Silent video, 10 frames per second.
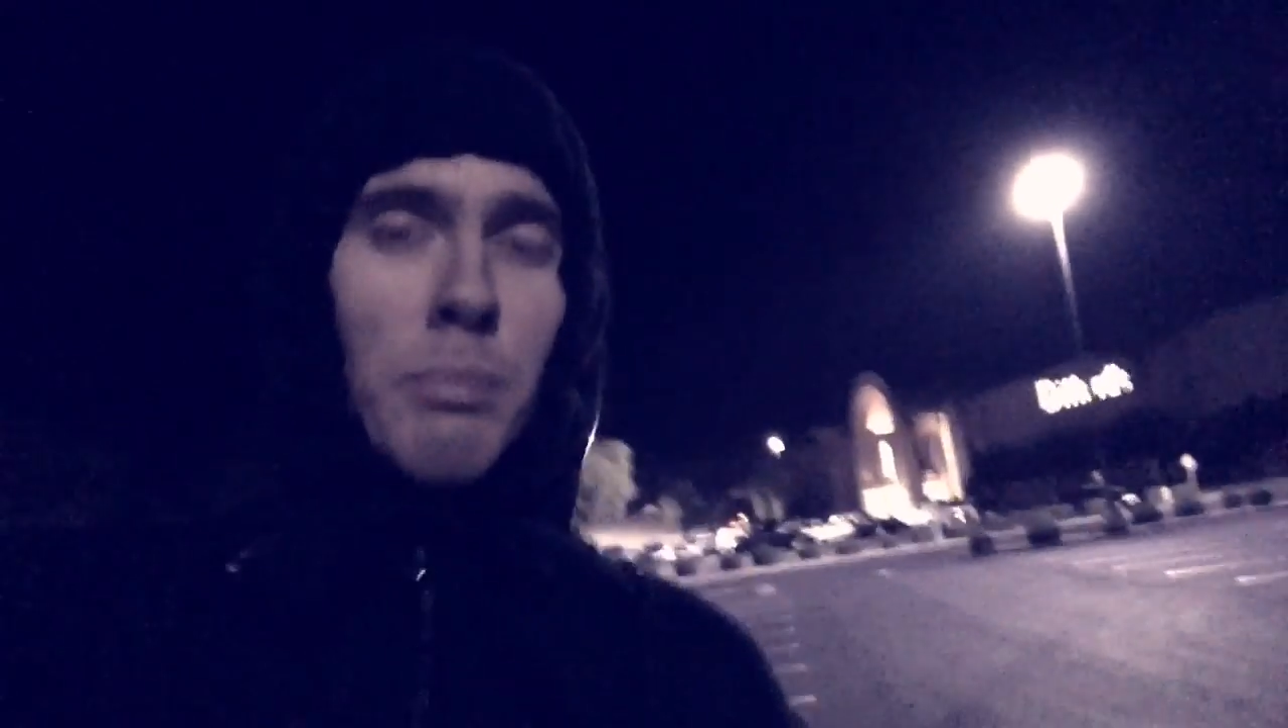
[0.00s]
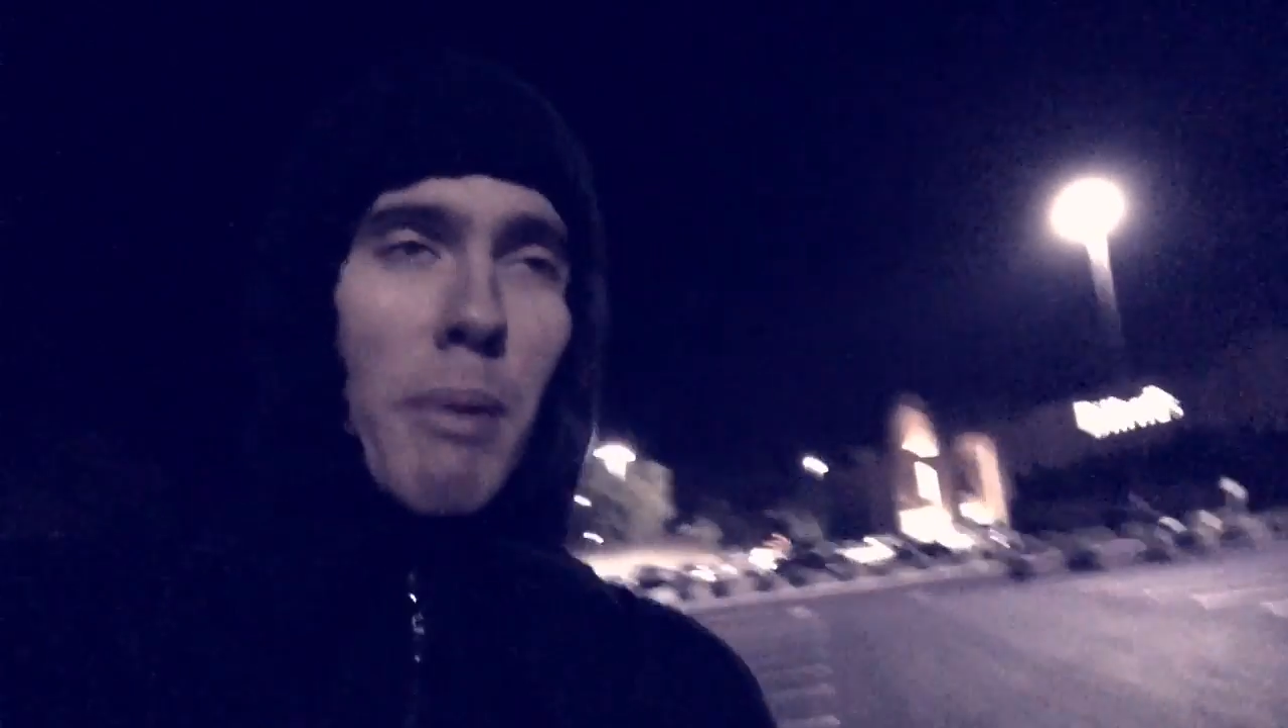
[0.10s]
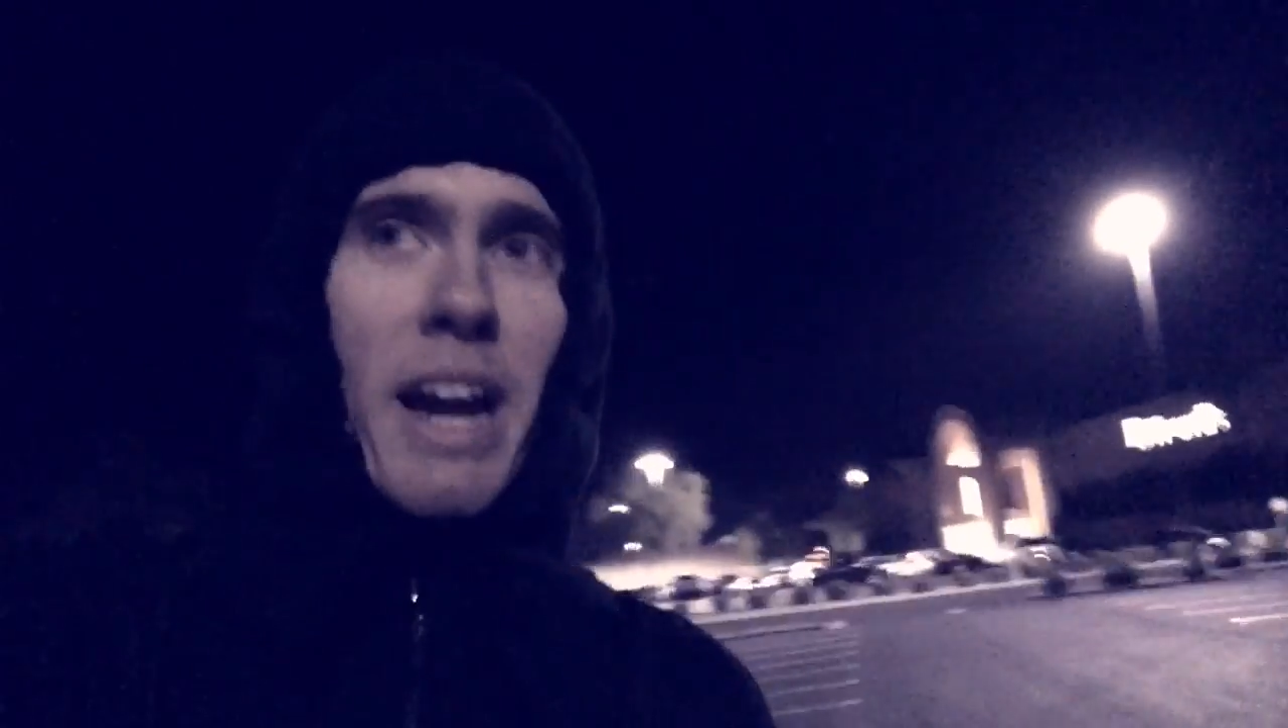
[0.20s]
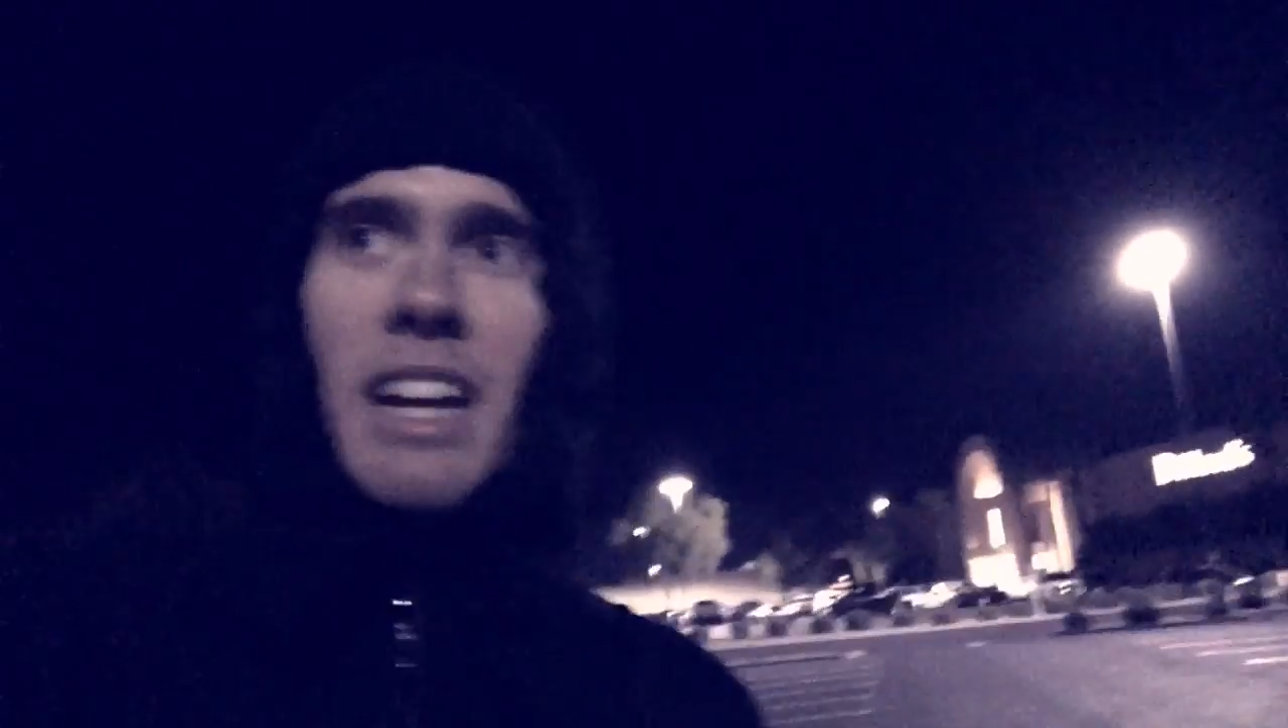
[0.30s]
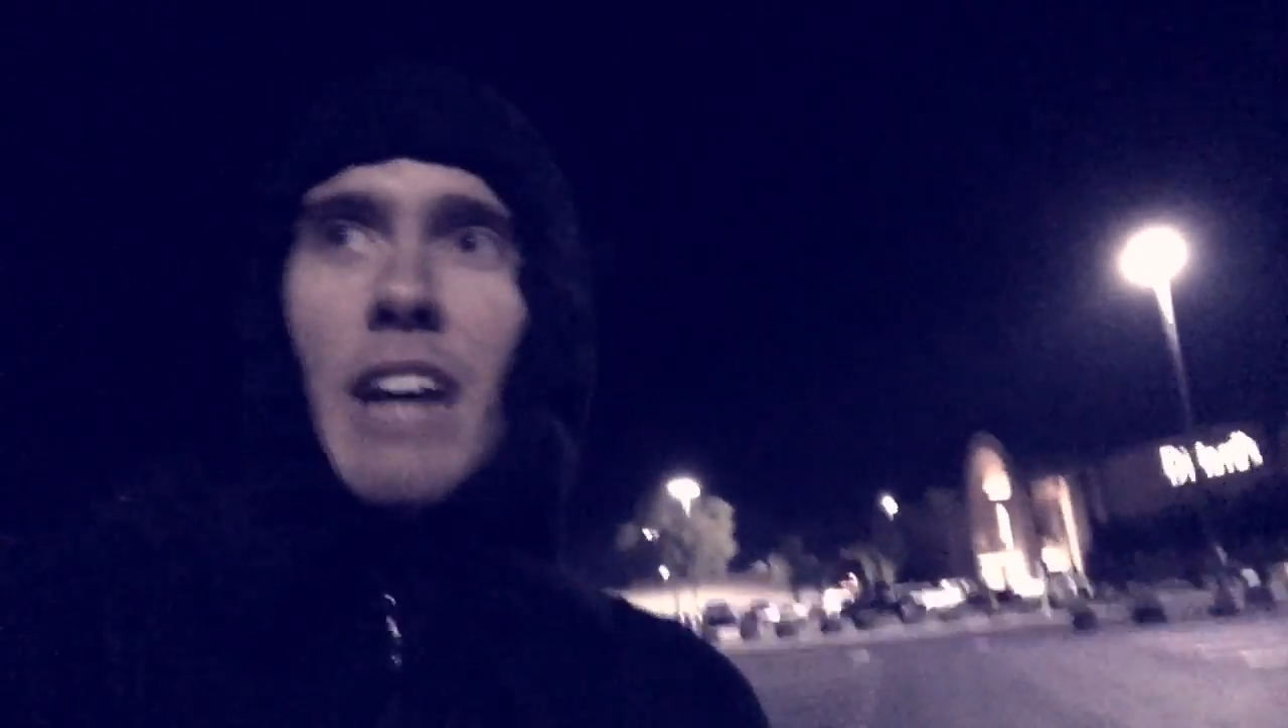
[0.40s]

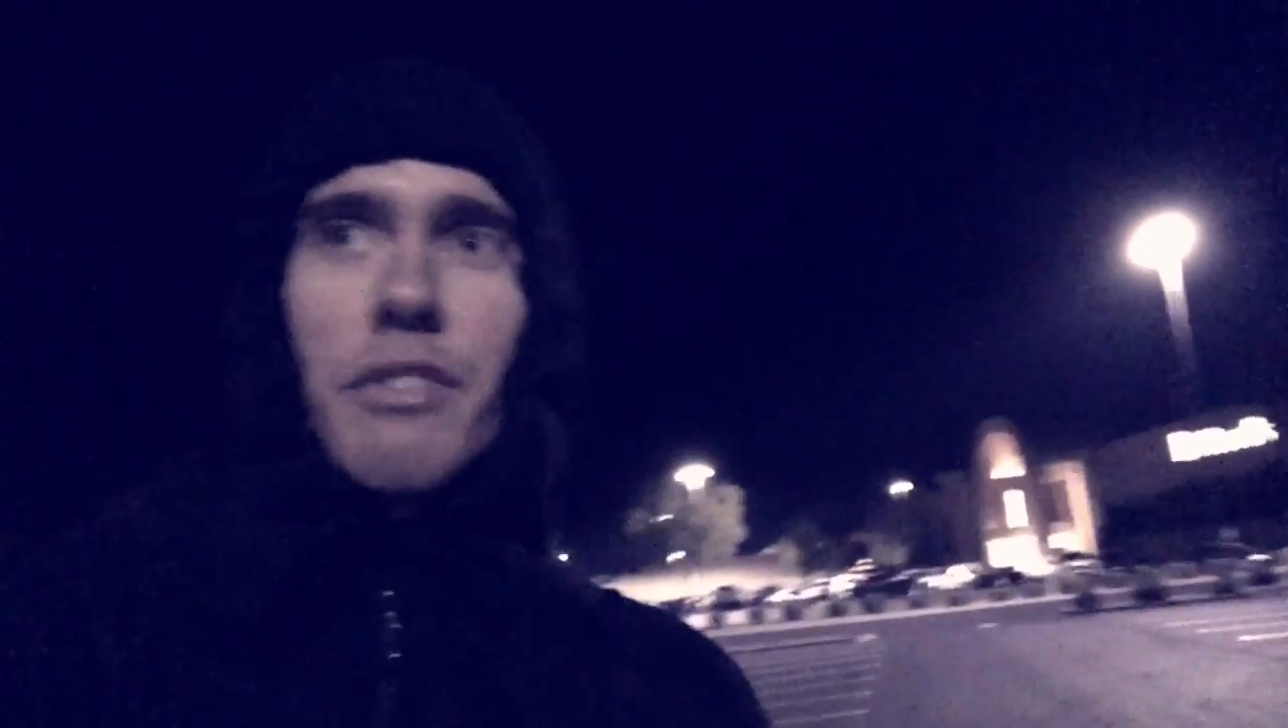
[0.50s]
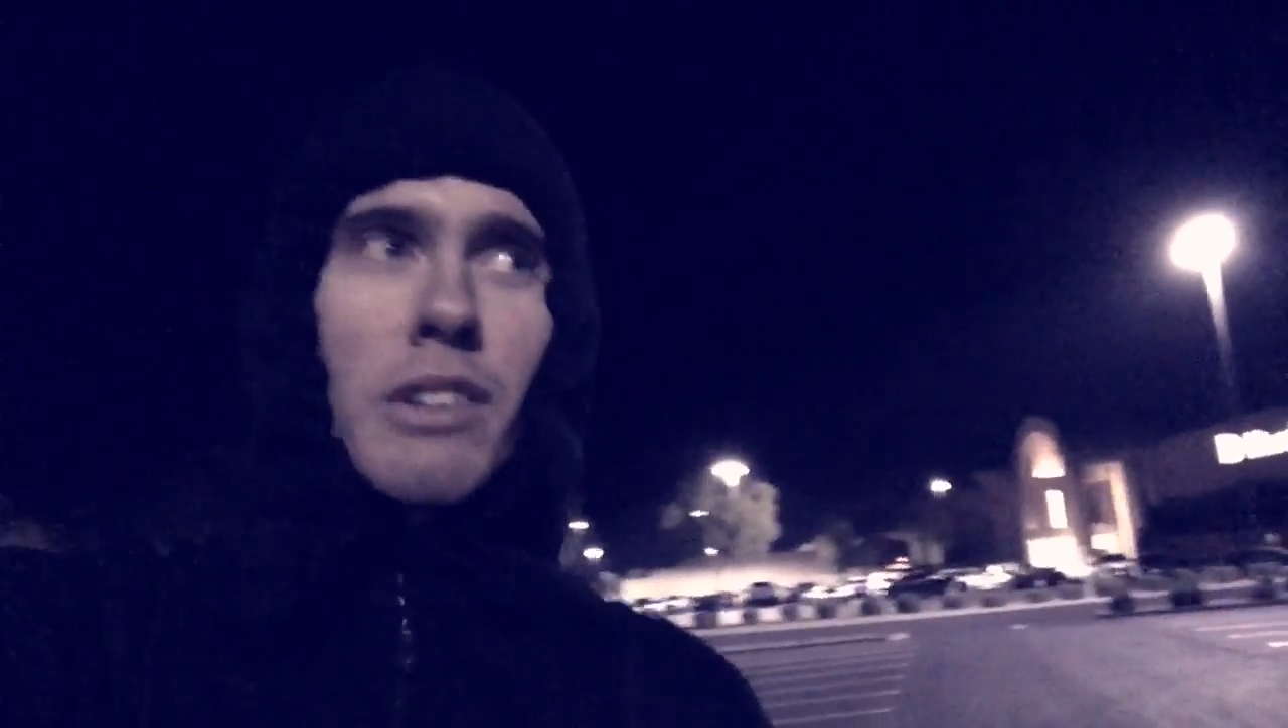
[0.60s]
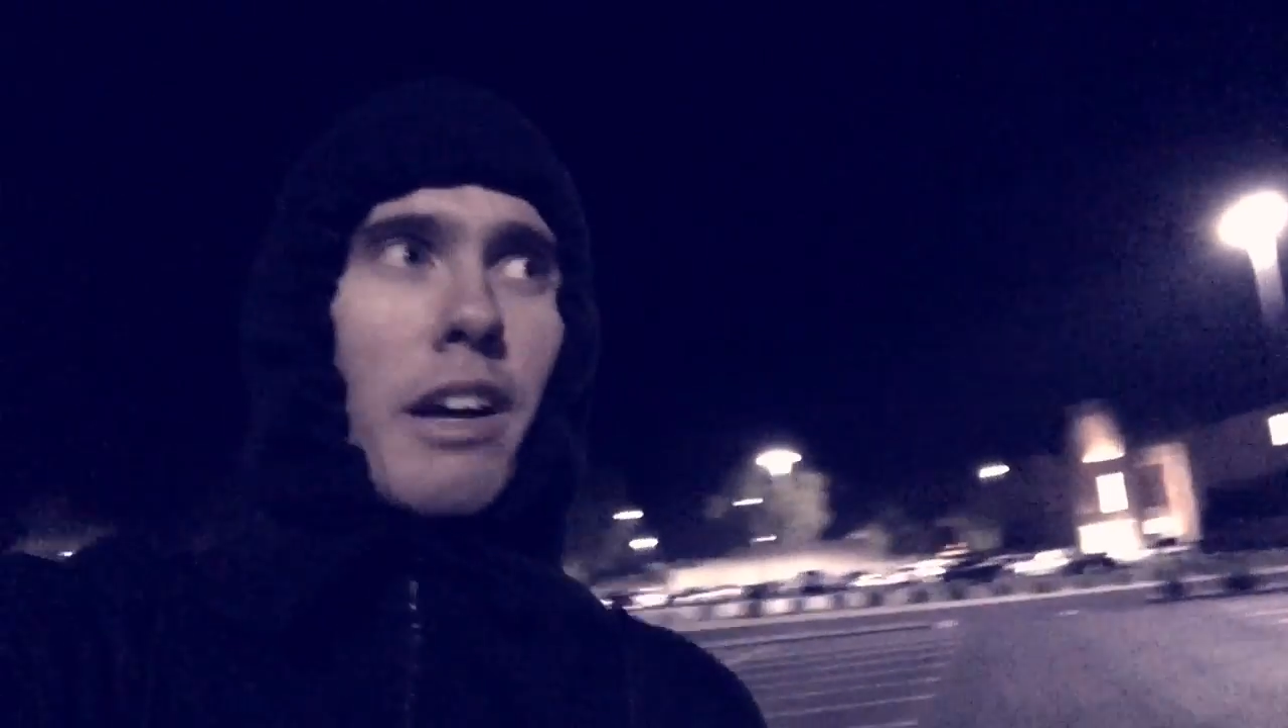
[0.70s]
bike after